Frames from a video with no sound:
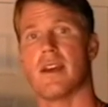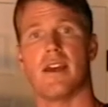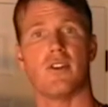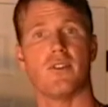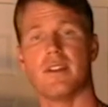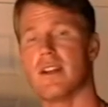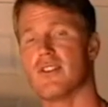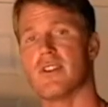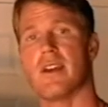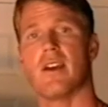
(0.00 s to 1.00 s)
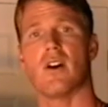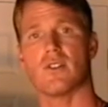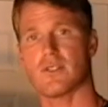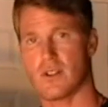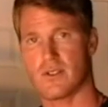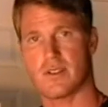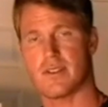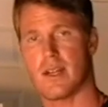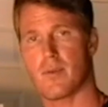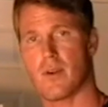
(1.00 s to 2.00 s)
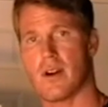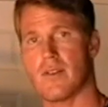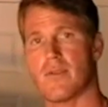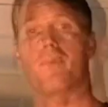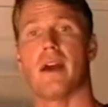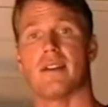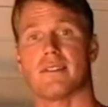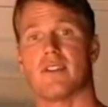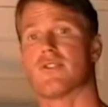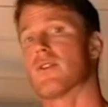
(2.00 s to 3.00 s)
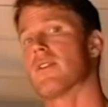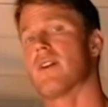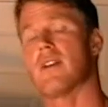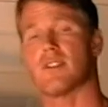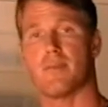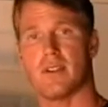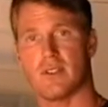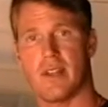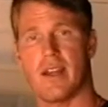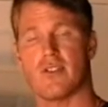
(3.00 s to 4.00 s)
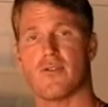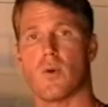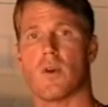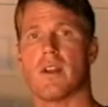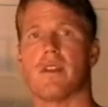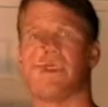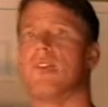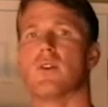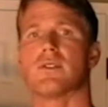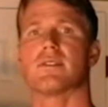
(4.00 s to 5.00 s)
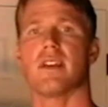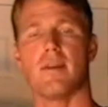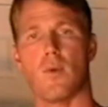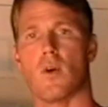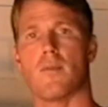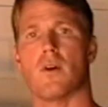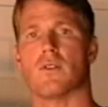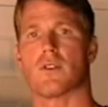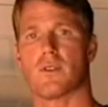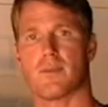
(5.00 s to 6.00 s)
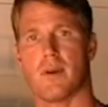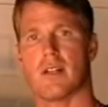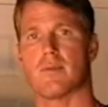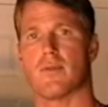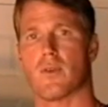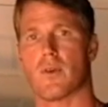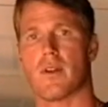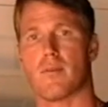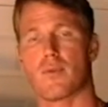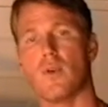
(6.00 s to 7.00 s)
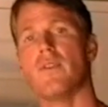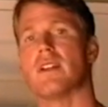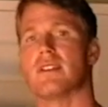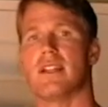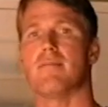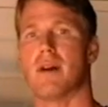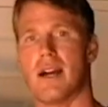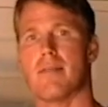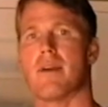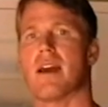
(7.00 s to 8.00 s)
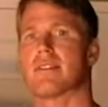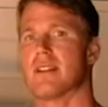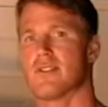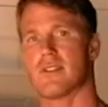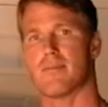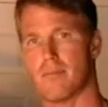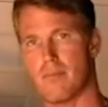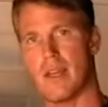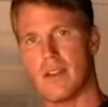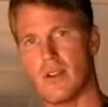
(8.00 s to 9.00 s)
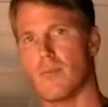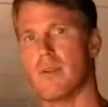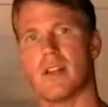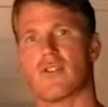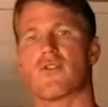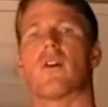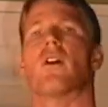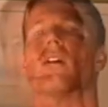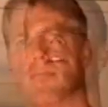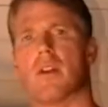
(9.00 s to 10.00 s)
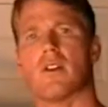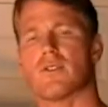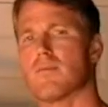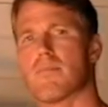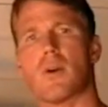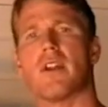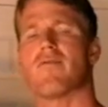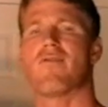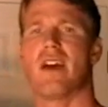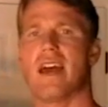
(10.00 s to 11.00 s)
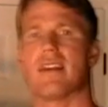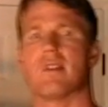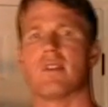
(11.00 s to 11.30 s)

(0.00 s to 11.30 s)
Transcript: and your DHEA all starts to taper off past age 35, especially age 40. And those same hormones are responsible for improving lean body mass, not just making you big and strong, but also burning fat.